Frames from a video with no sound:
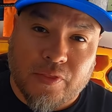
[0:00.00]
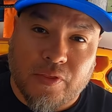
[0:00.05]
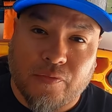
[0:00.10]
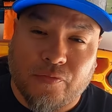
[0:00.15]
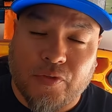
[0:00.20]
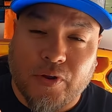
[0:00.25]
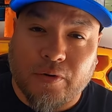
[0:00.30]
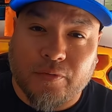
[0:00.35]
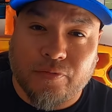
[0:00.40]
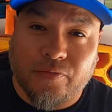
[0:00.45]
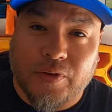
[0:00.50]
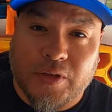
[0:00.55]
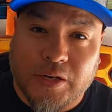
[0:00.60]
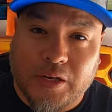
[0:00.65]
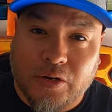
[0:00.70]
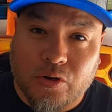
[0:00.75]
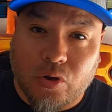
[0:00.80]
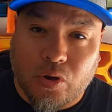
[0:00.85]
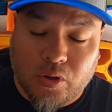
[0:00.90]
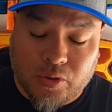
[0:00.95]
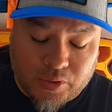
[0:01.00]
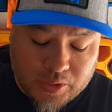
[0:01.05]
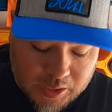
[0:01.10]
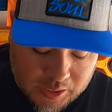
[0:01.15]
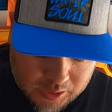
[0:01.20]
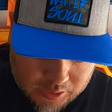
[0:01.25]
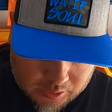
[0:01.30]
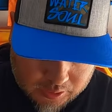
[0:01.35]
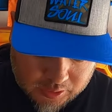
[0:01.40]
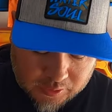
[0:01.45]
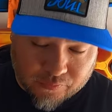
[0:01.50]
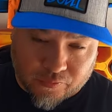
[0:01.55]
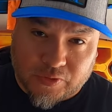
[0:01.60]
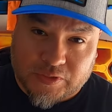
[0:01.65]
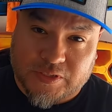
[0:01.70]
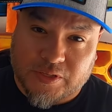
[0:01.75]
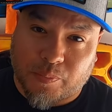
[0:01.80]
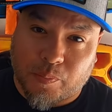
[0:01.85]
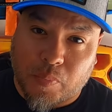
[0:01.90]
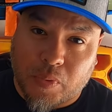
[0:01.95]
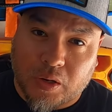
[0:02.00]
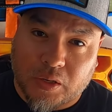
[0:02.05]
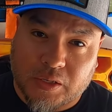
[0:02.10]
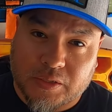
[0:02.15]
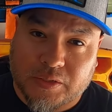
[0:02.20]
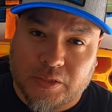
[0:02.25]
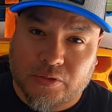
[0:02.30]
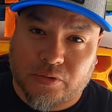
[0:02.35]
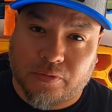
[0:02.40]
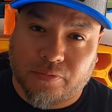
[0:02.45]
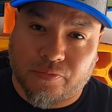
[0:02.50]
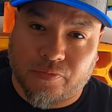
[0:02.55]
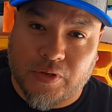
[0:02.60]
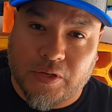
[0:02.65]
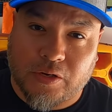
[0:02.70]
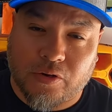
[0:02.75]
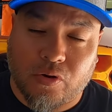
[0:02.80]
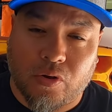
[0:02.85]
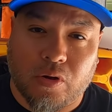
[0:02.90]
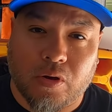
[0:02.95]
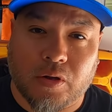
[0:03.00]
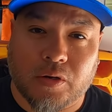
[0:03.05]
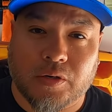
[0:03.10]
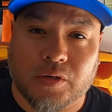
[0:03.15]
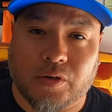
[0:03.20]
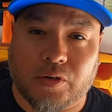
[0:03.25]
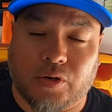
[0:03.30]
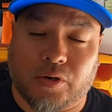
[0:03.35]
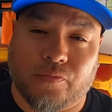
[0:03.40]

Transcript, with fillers: if they're feeding on that, if it's a mullet that they're feeding on,